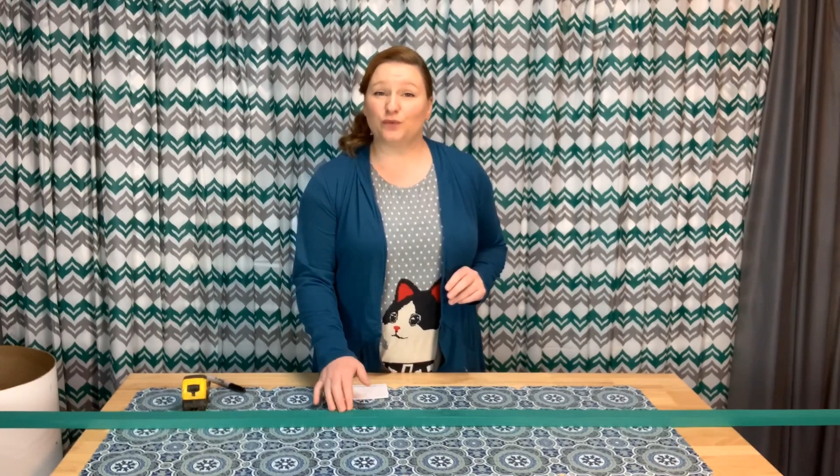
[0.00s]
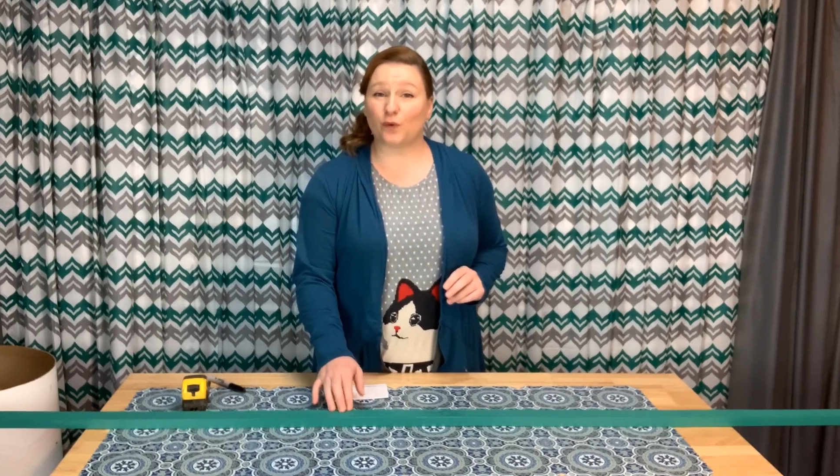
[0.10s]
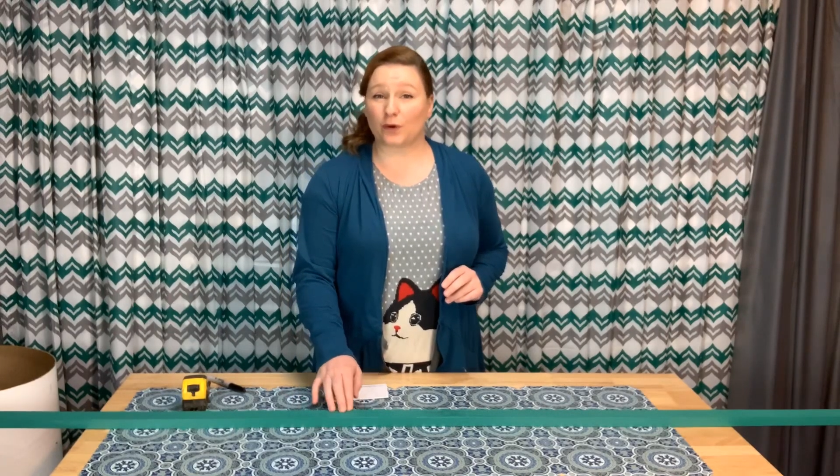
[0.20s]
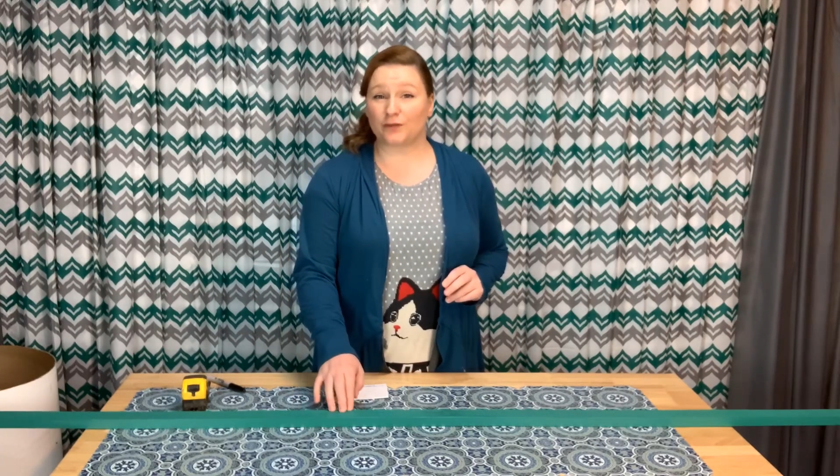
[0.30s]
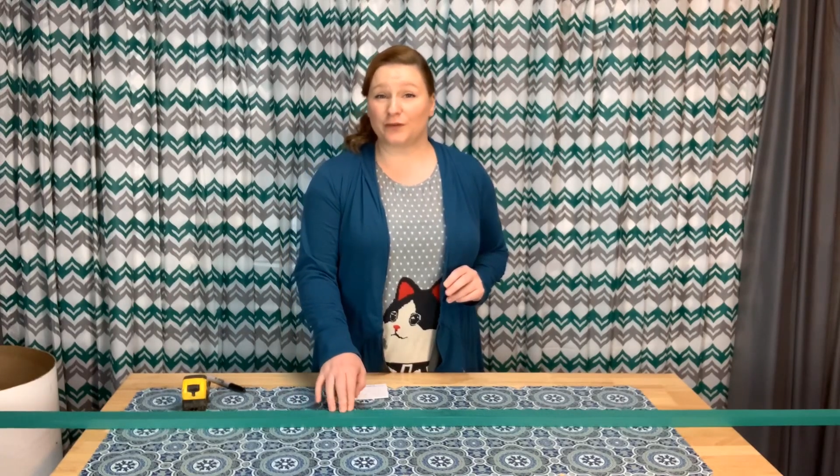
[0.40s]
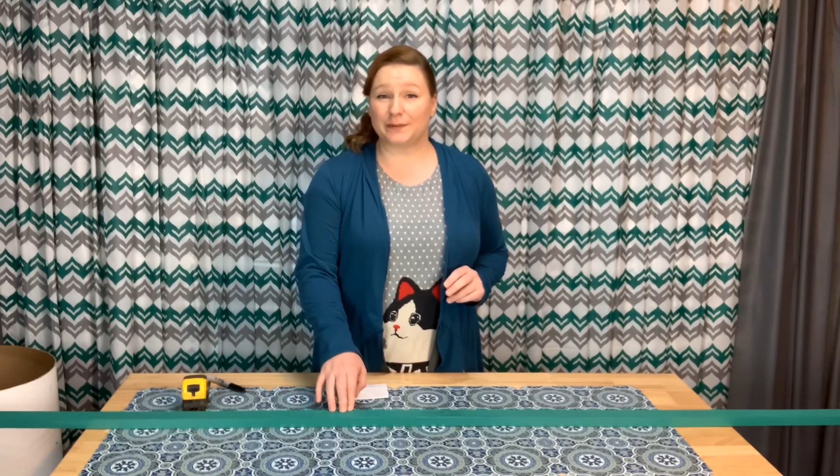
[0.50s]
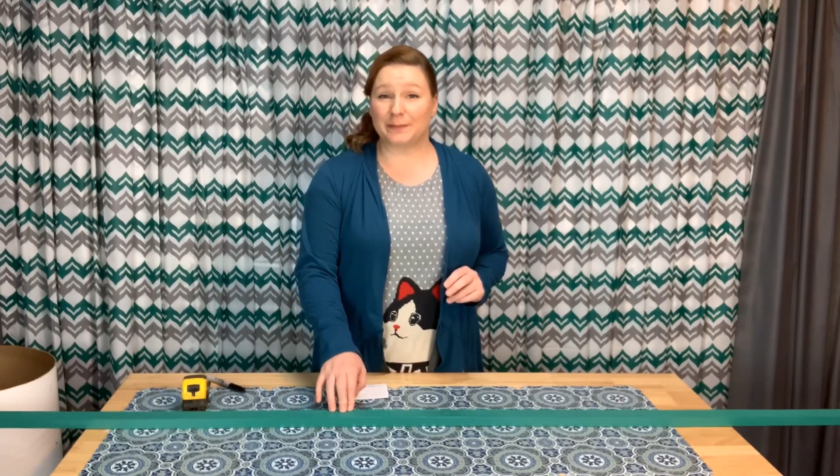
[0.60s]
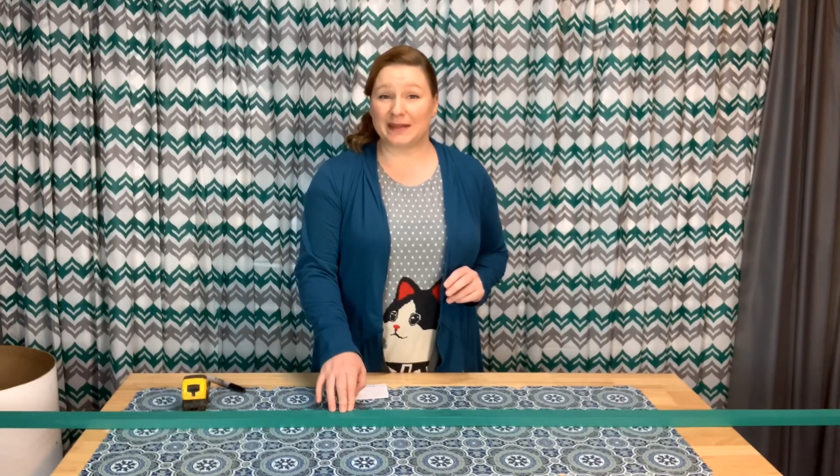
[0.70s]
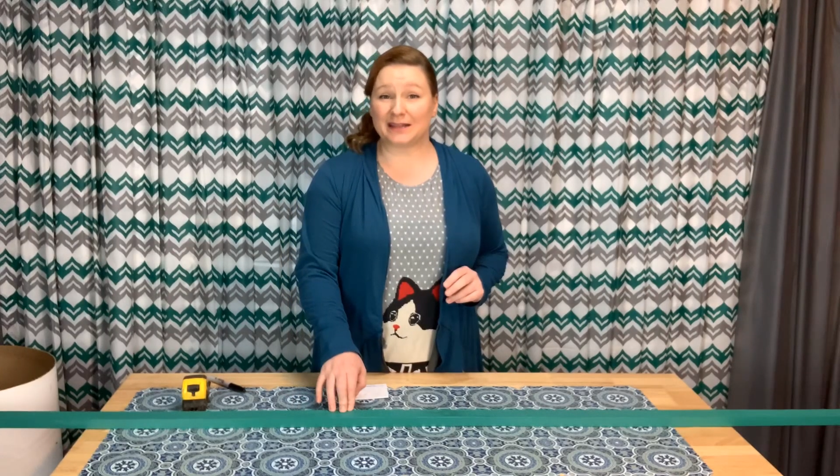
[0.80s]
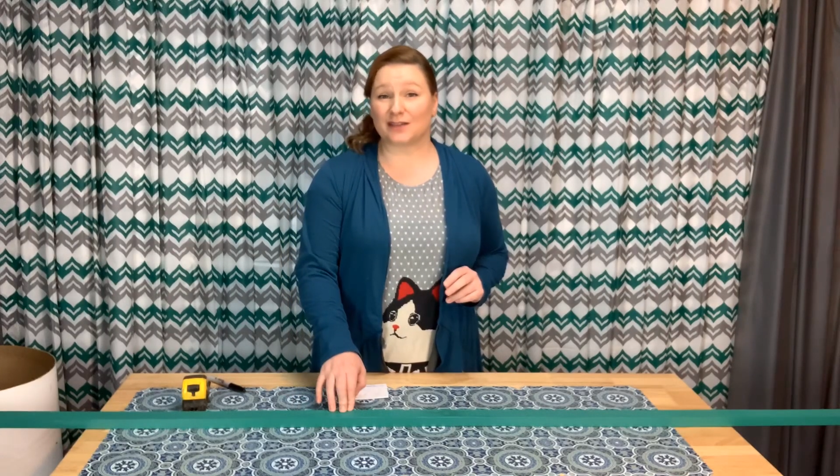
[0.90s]
4-foot
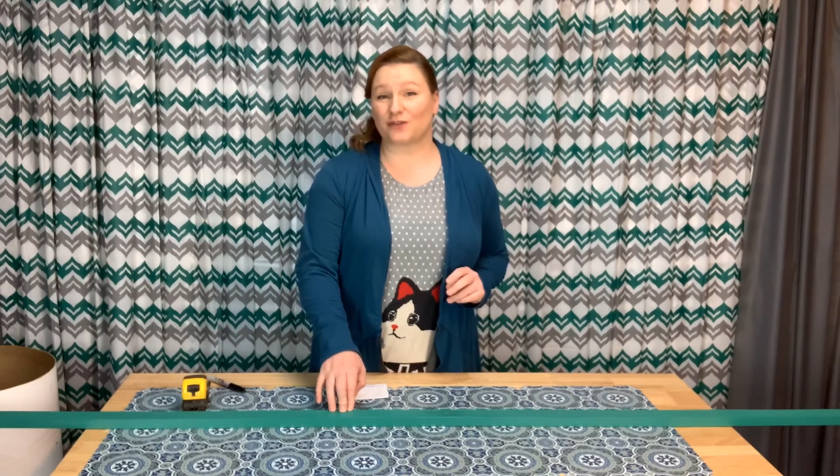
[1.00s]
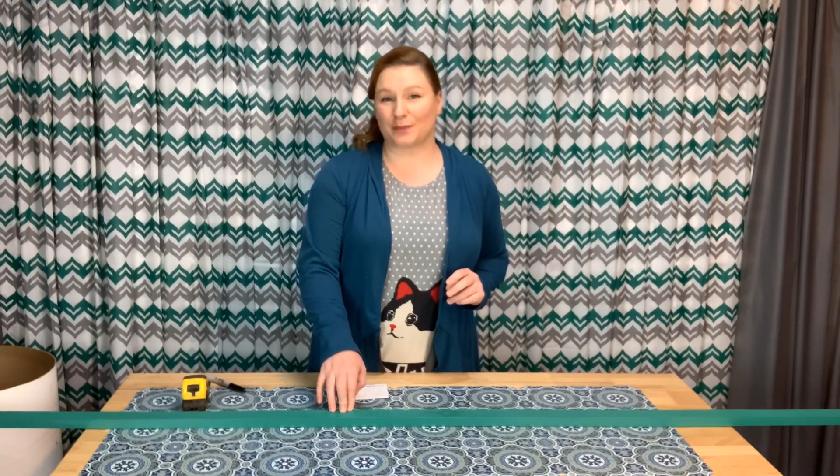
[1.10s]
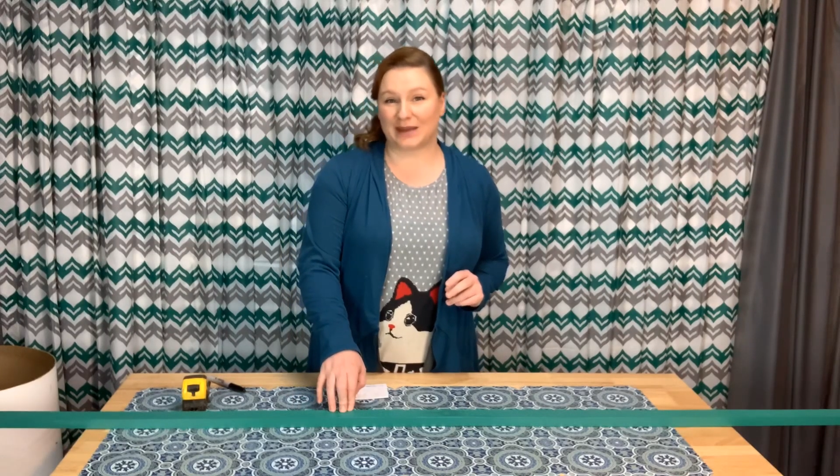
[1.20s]
pieces from